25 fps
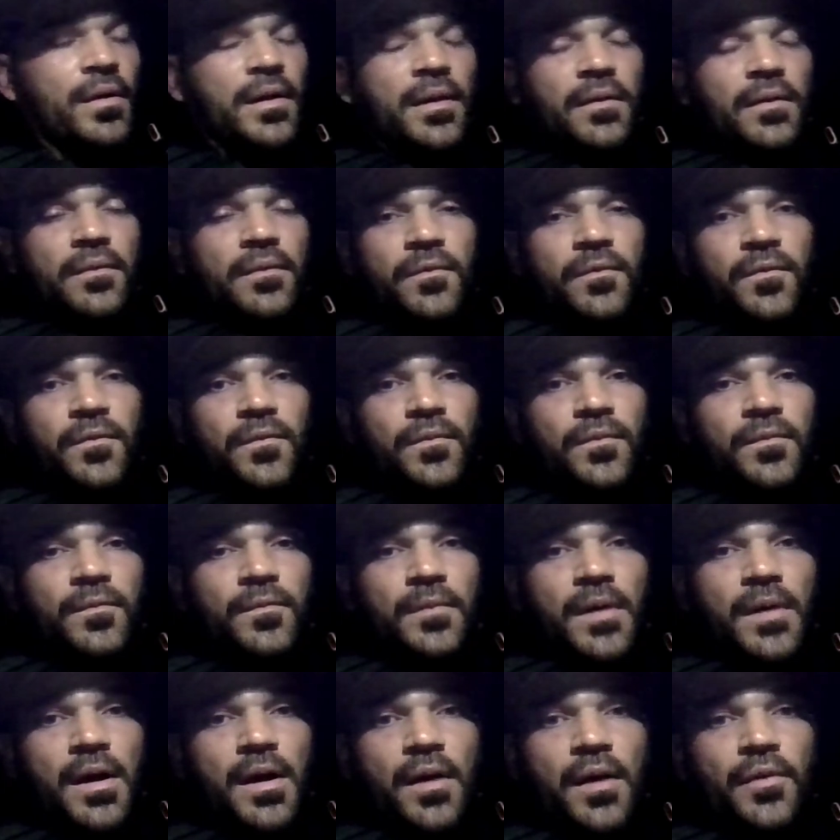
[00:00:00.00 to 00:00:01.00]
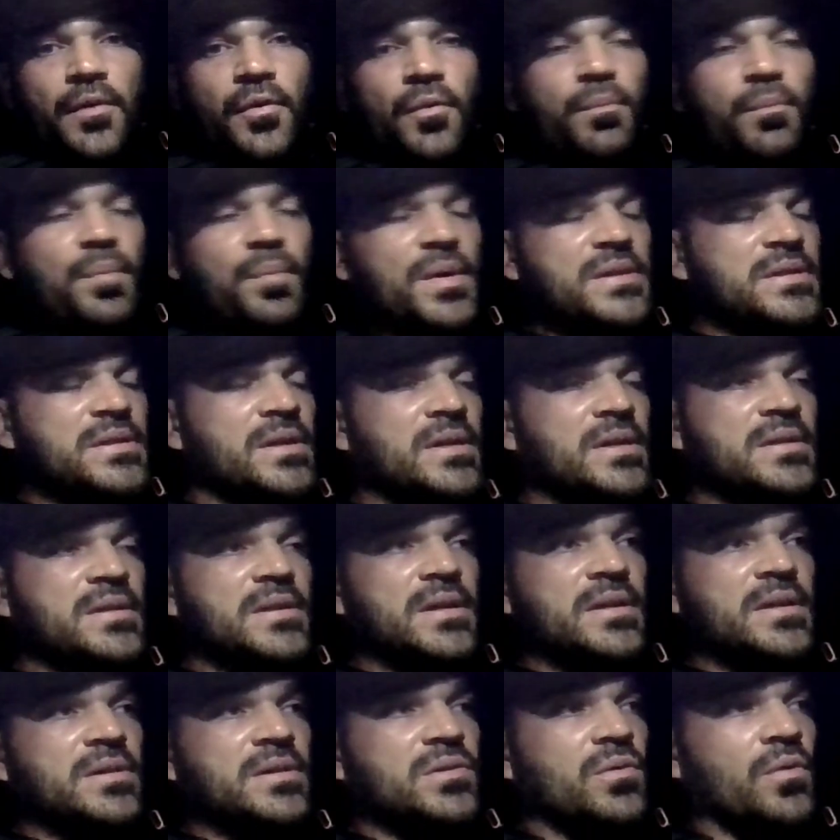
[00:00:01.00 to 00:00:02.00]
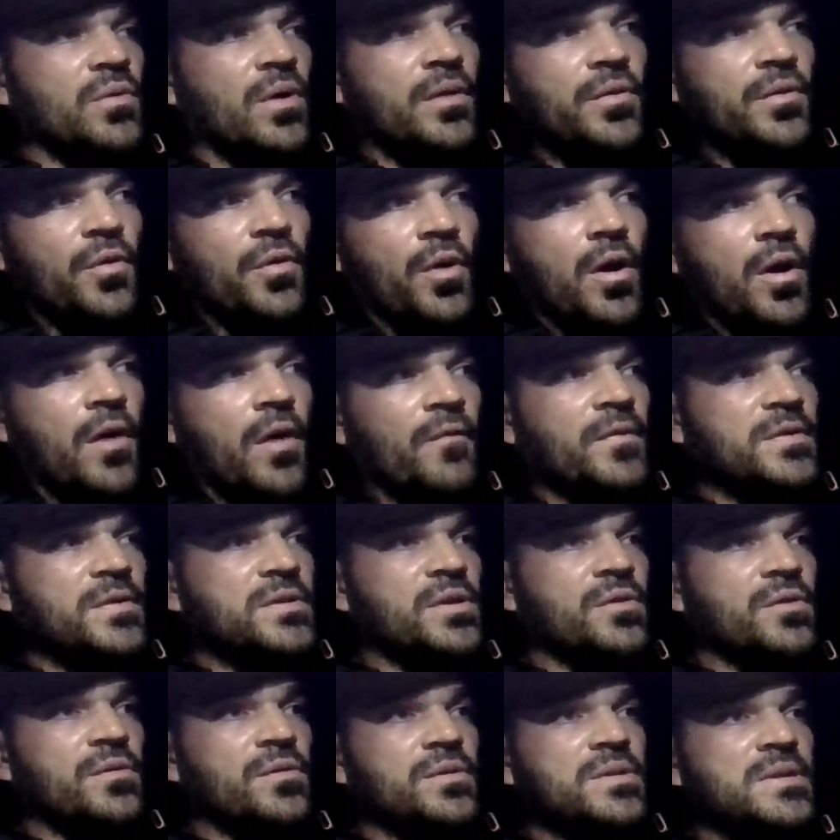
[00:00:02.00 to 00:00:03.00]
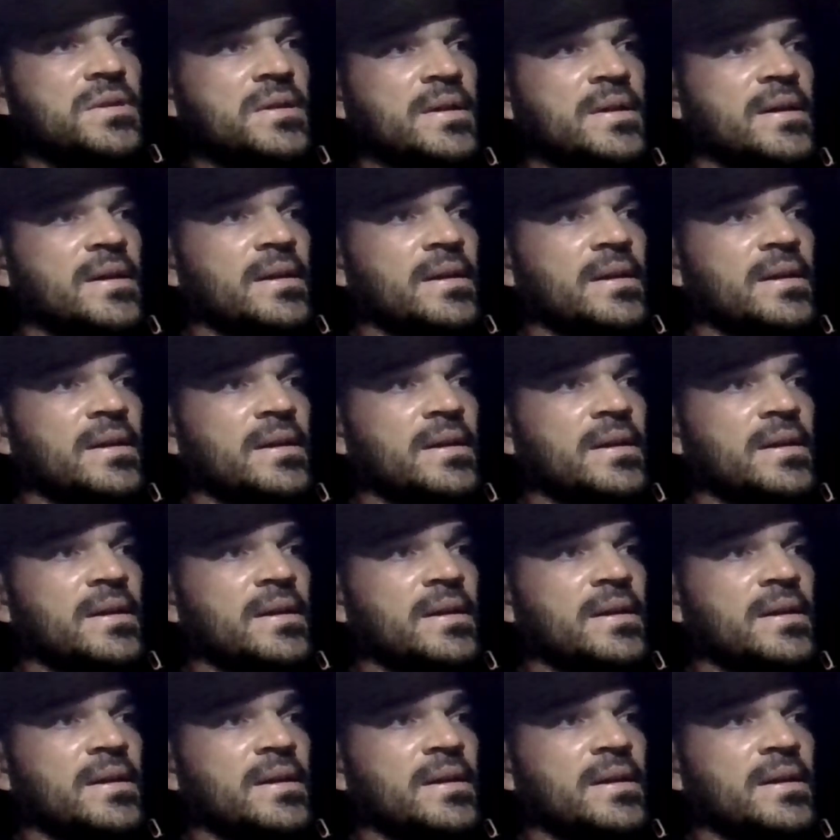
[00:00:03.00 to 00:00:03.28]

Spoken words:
of other businesses or other officers,